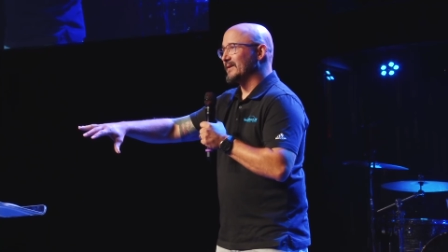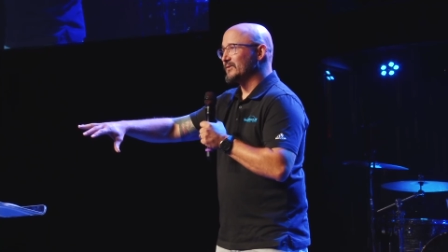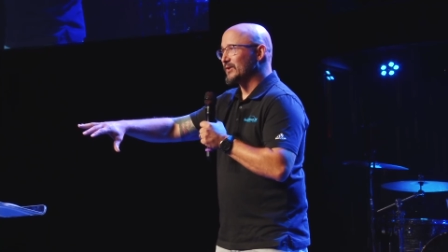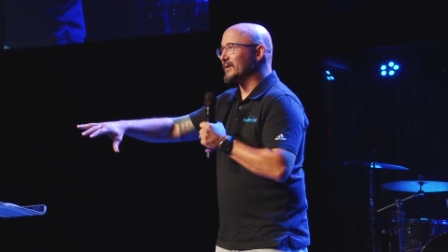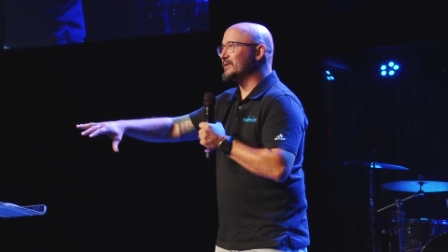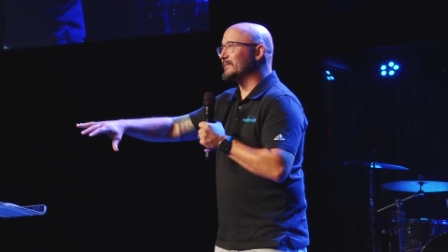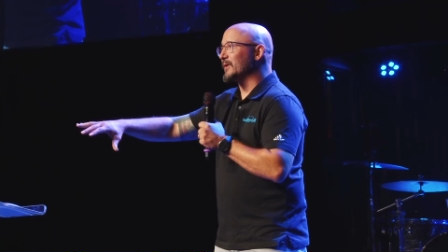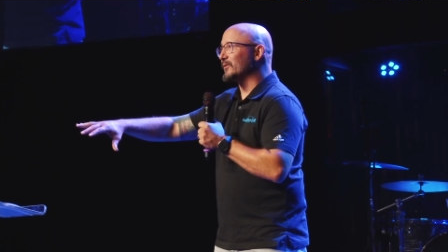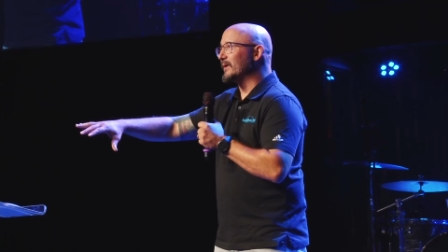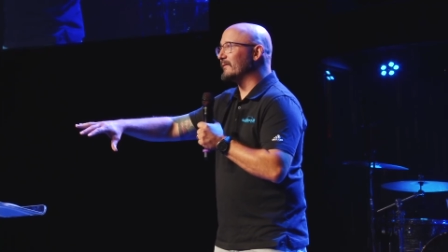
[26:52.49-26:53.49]
John chapter
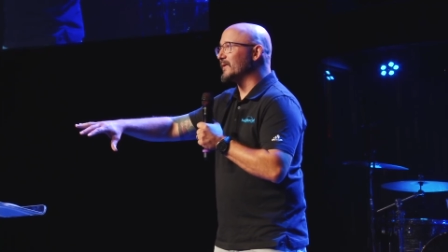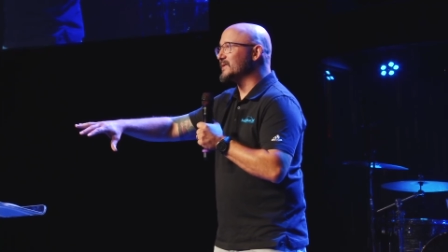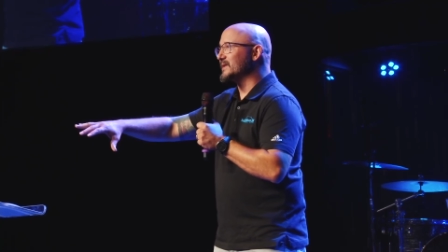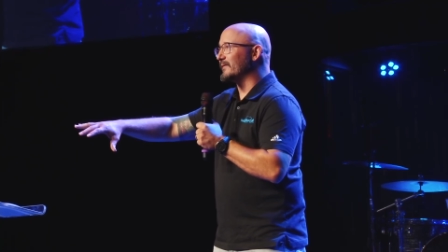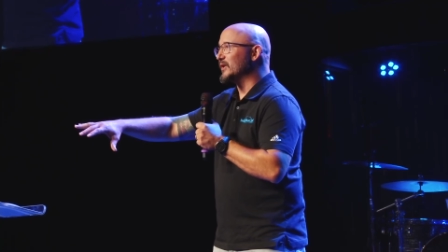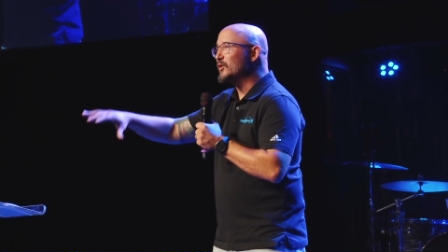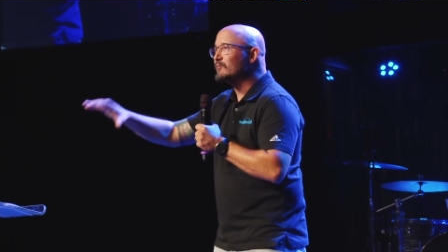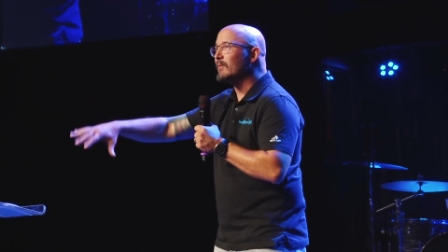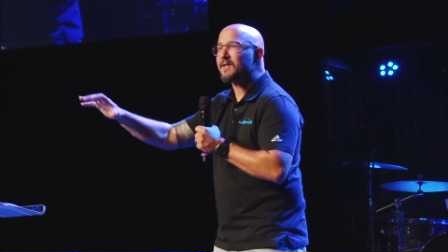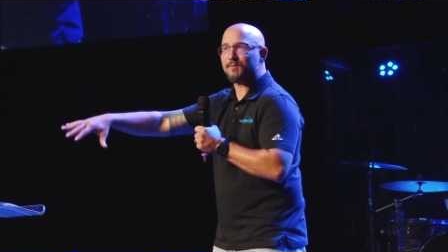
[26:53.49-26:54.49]
3 verse 7, you
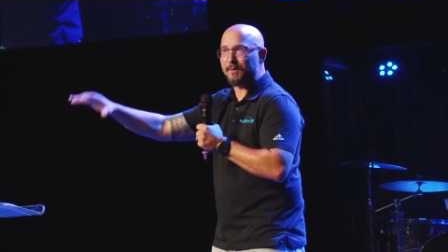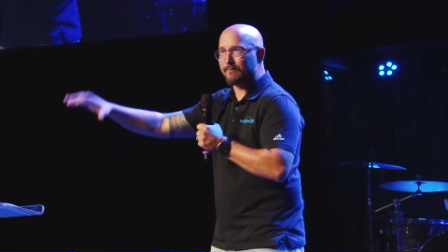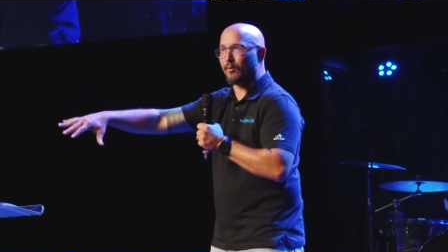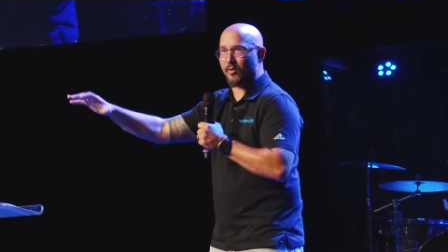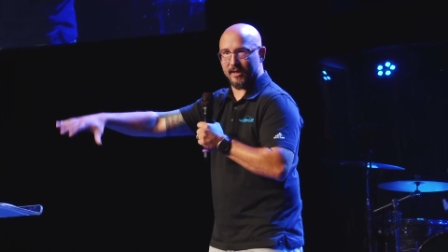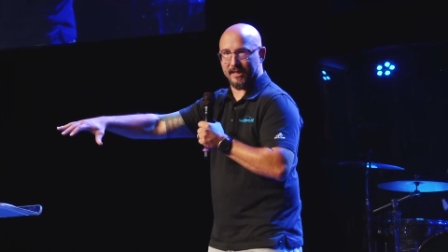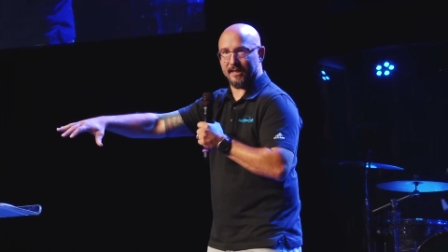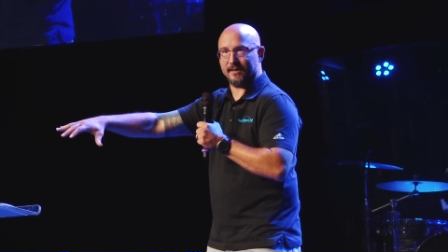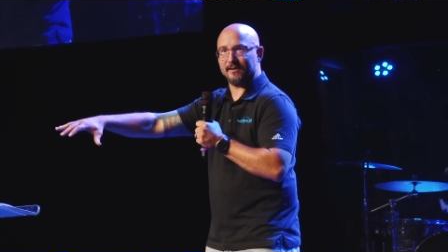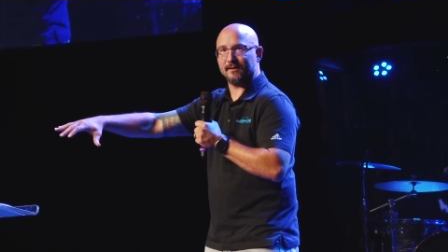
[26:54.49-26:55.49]
must be born
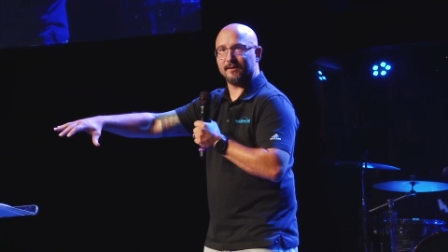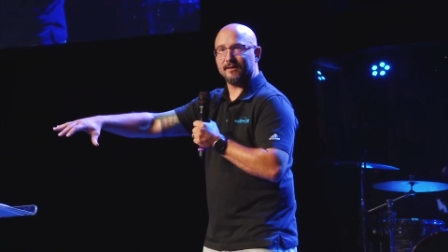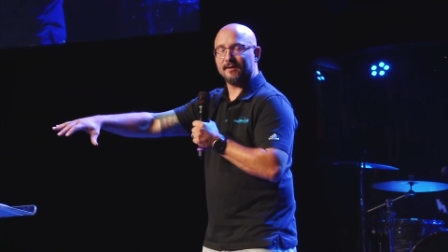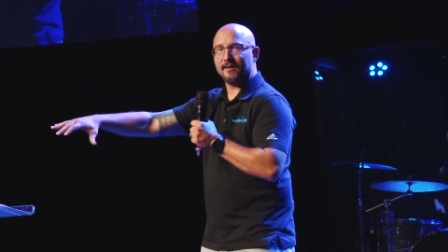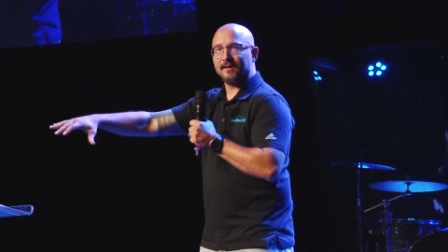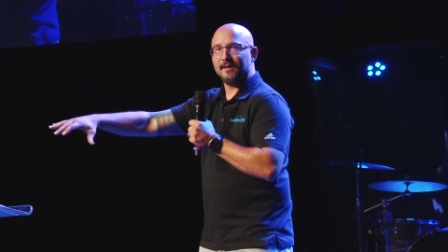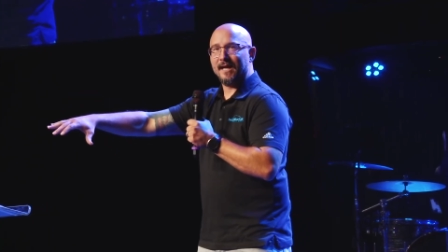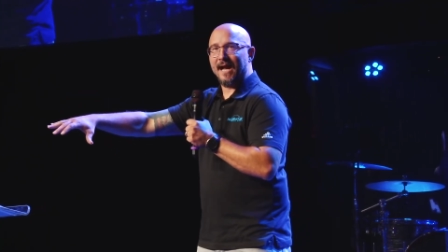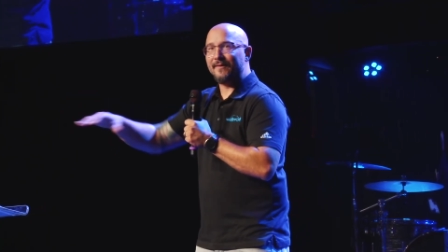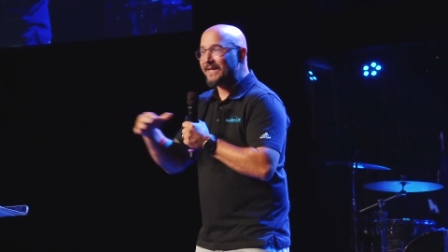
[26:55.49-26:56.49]
again.
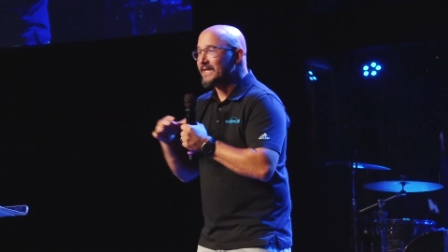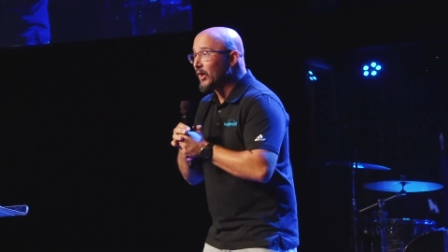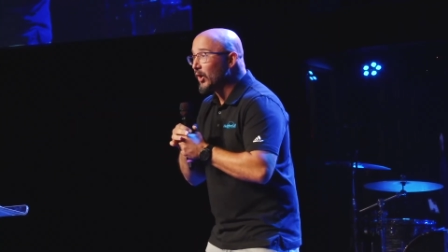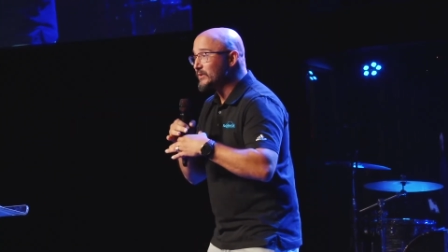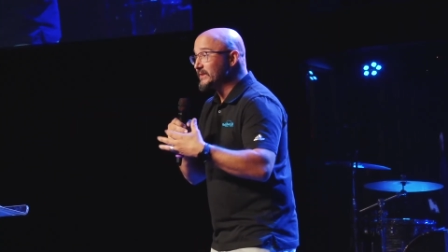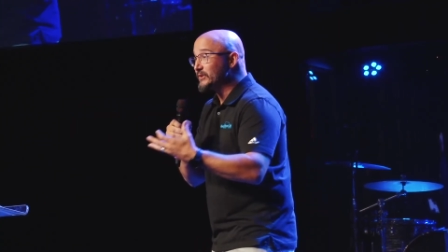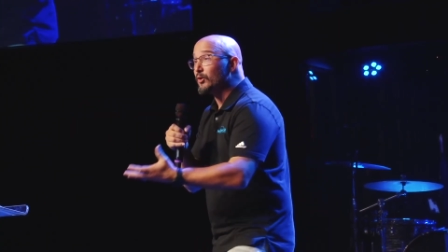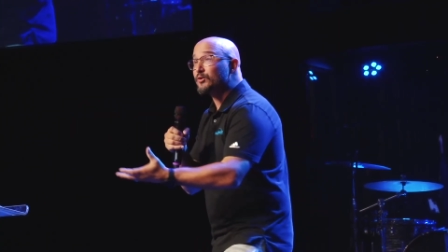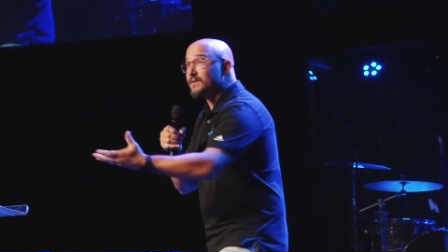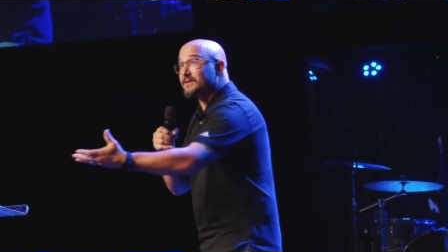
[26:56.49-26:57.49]
And then he goes and
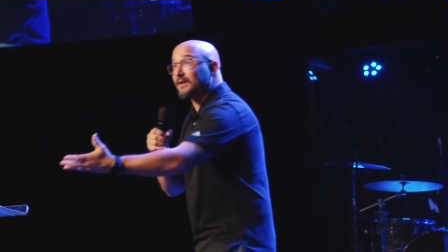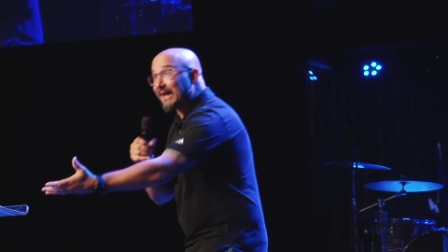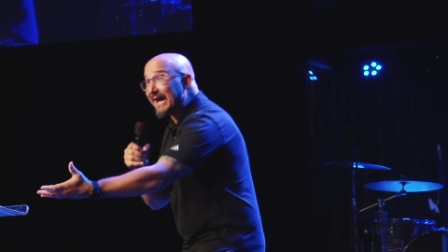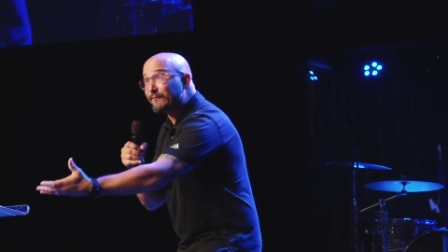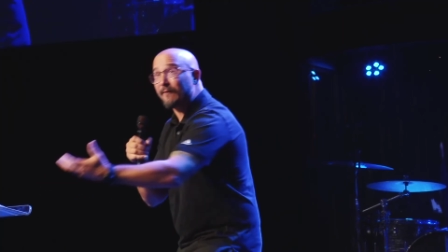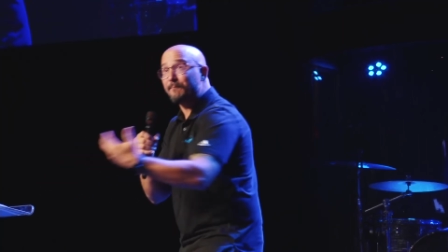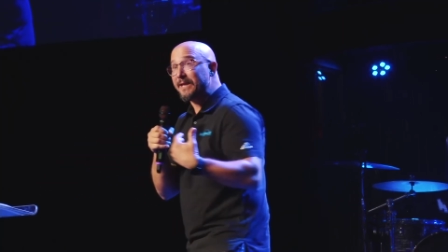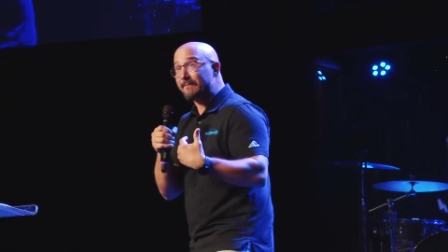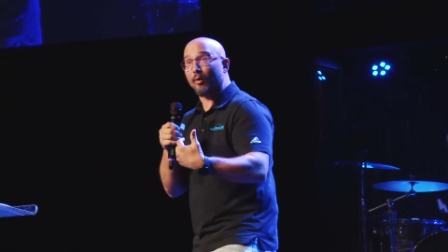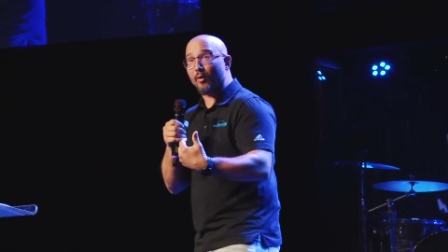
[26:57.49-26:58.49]
shows us the life of
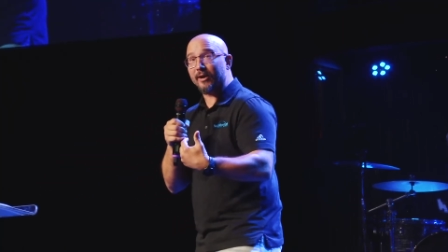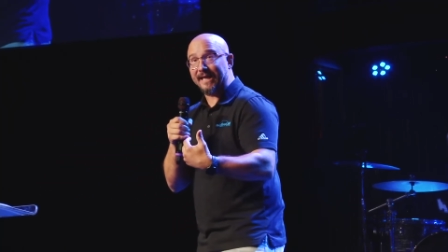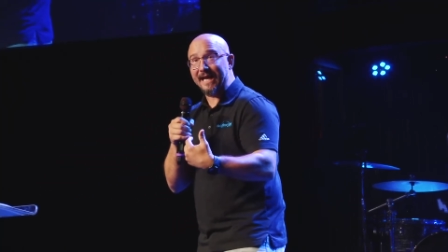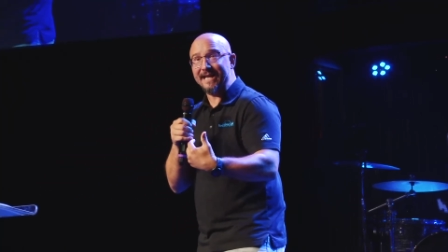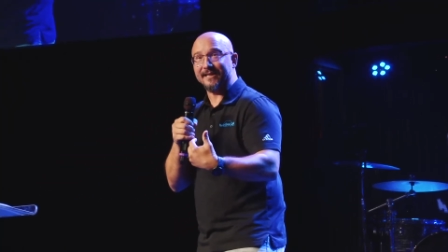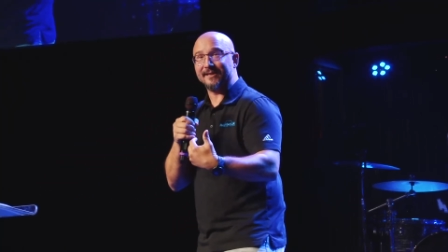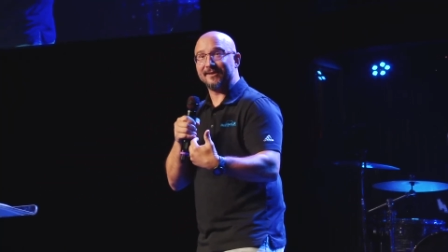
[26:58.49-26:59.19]
being born again.